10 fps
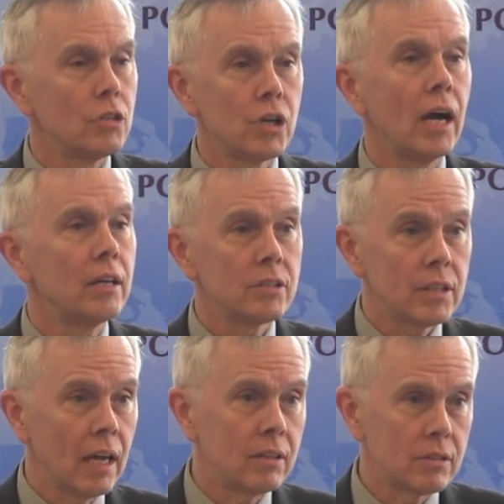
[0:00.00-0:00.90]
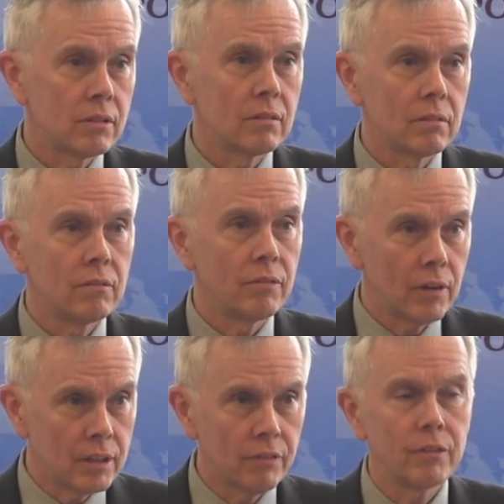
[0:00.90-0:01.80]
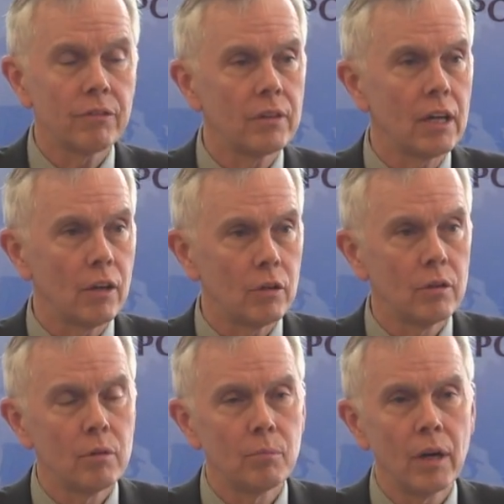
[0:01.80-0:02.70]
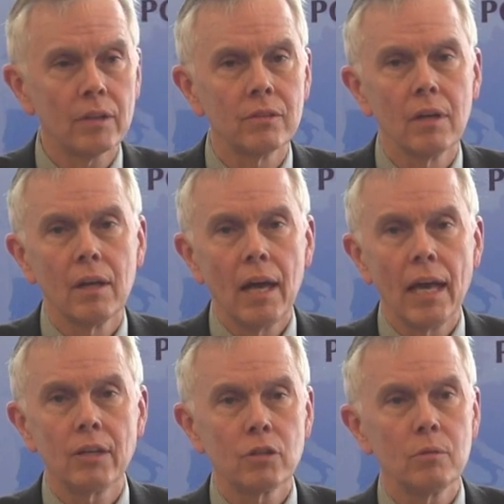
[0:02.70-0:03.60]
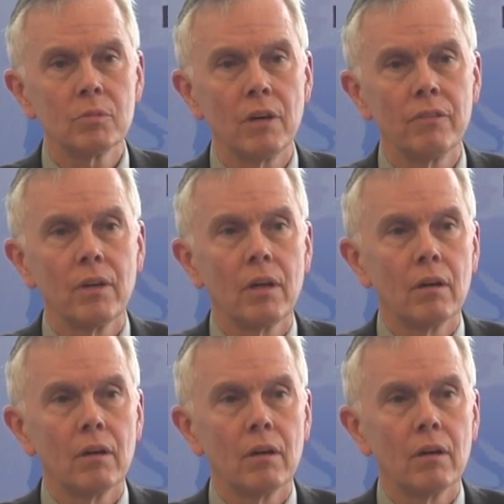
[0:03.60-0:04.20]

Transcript: China stands very different from the other BRICS. And in terms of